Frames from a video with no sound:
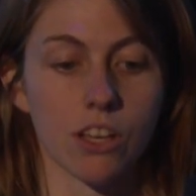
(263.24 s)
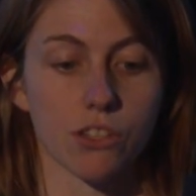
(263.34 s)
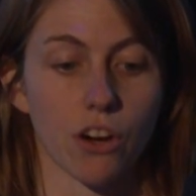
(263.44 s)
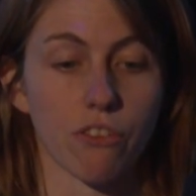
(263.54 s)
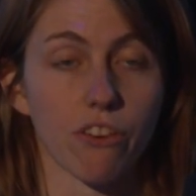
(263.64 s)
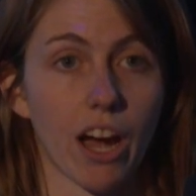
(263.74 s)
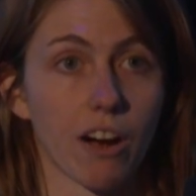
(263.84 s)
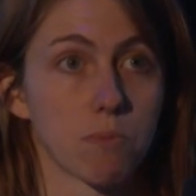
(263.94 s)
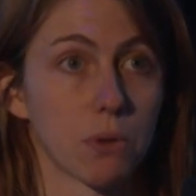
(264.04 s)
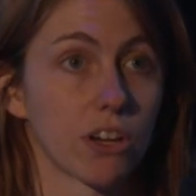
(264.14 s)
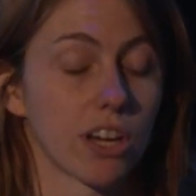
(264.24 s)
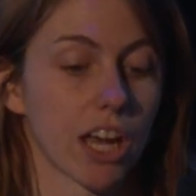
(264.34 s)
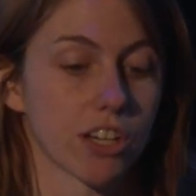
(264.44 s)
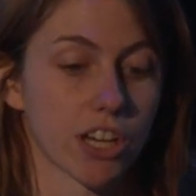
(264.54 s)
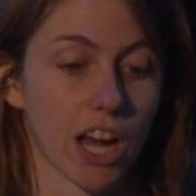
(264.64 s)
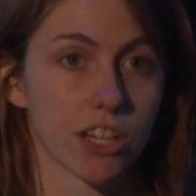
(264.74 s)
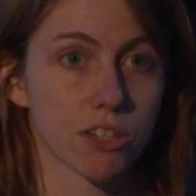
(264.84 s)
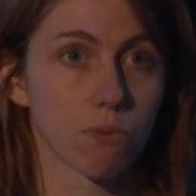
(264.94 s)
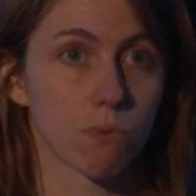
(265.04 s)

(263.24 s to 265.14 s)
So for our community education,